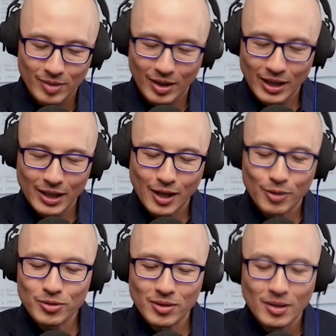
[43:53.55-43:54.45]
E
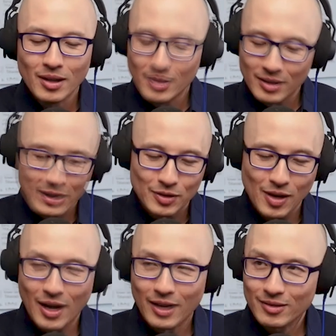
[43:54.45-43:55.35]
goes, it's
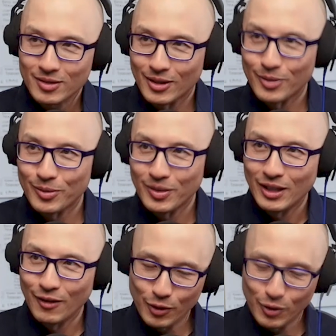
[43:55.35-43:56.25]
gone. So
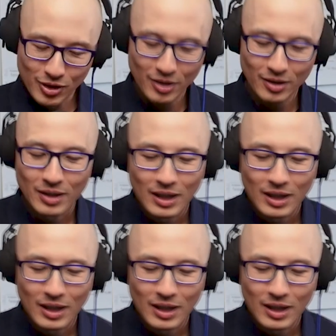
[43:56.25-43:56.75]
the future.